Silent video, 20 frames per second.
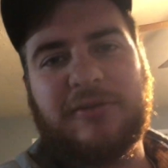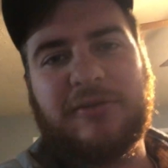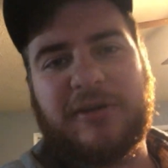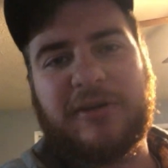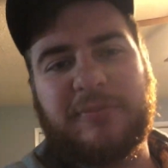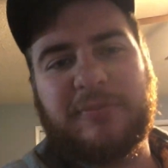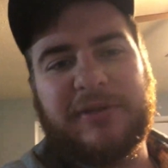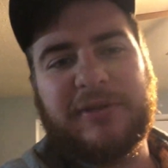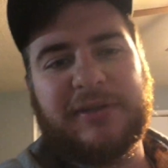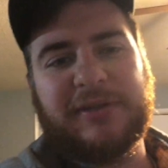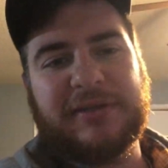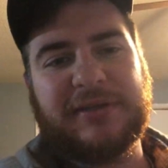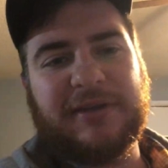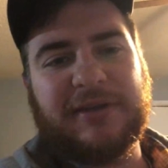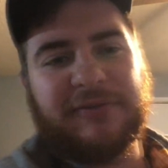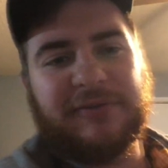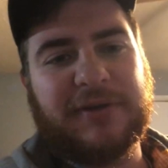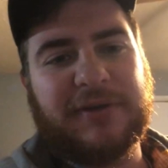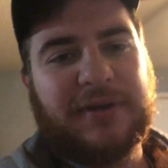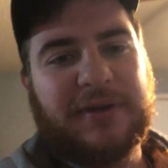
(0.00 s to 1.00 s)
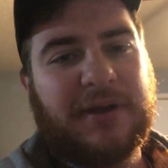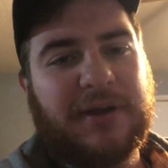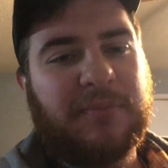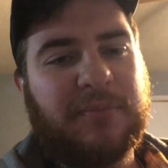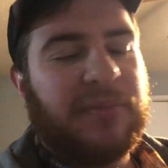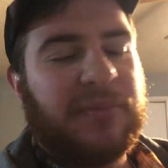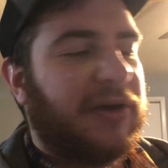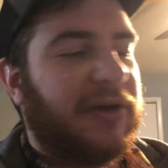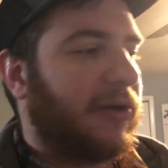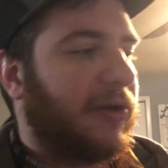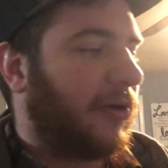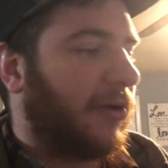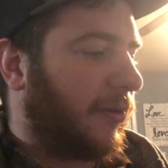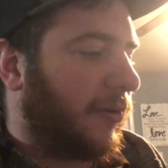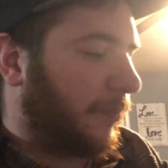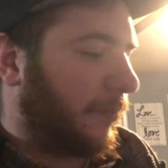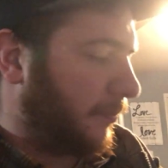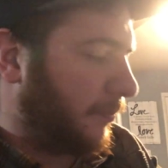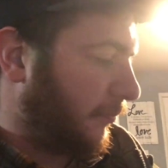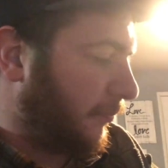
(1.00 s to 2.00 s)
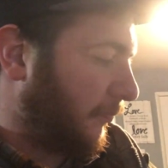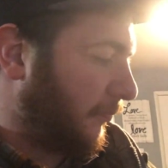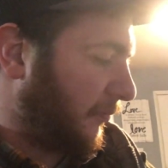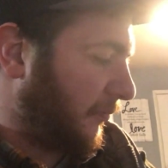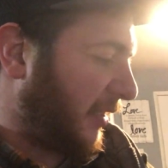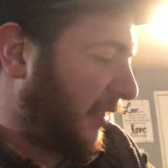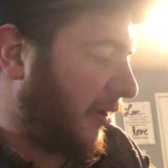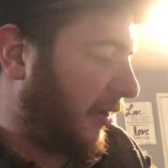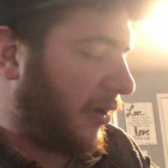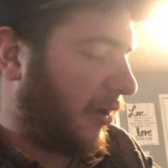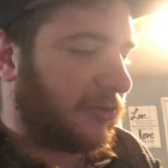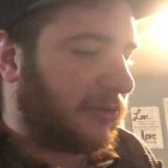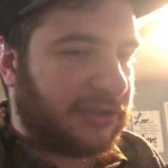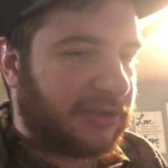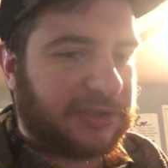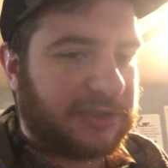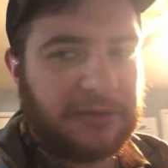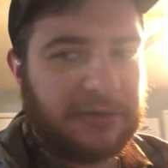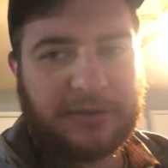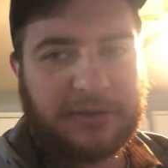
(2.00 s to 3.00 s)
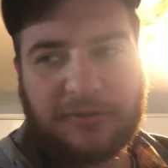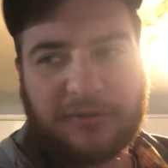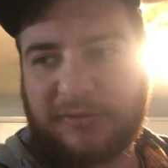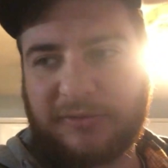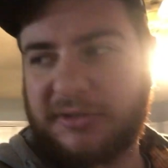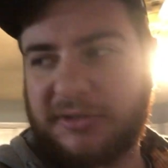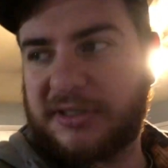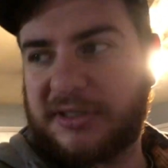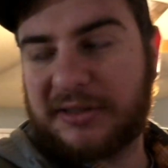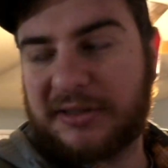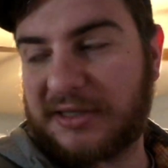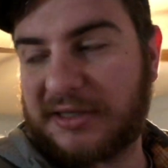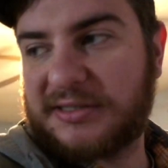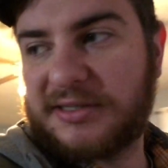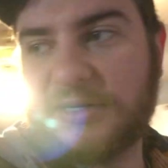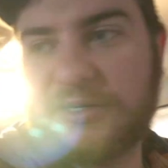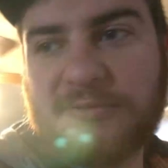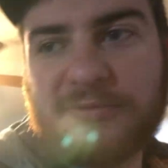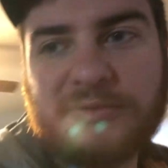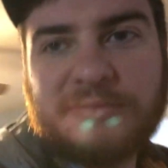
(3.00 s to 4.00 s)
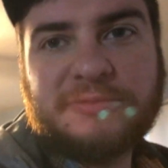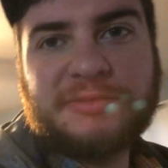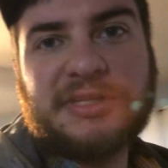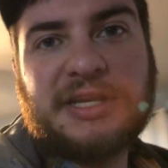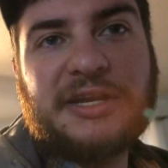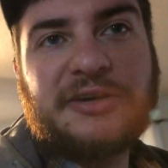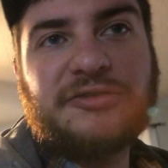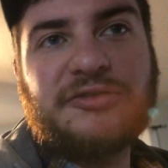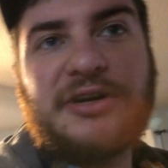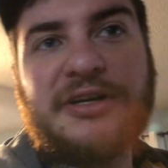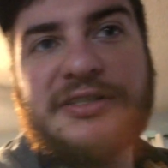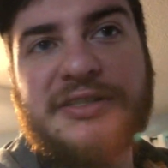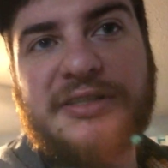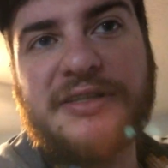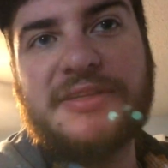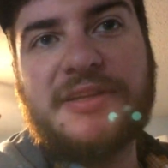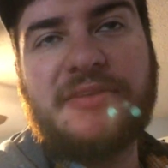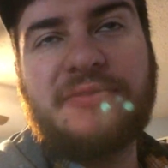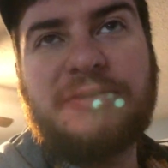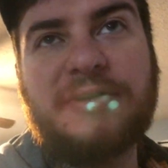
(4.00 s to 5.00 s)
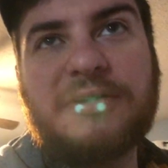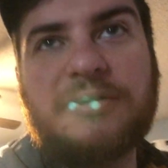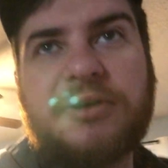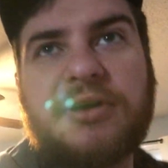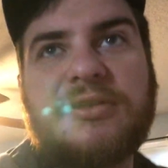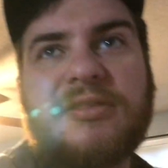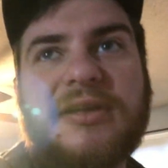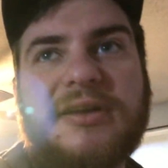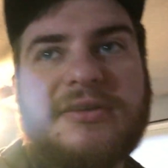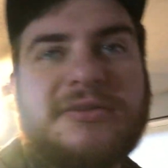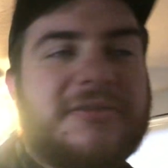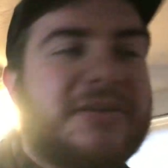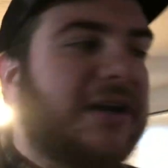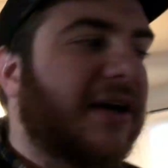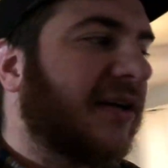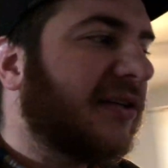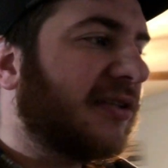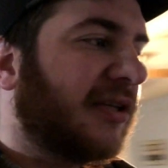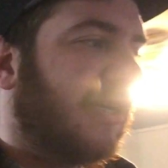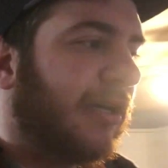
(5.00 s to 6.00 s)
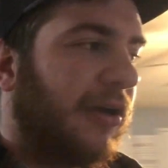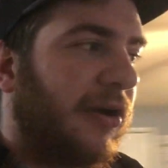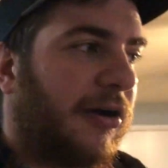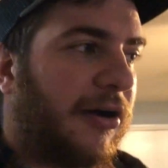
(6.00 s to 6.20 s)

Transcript: look completely different. But yeah, I'll just show you in case anyone was interested, and I figured I'd let you guys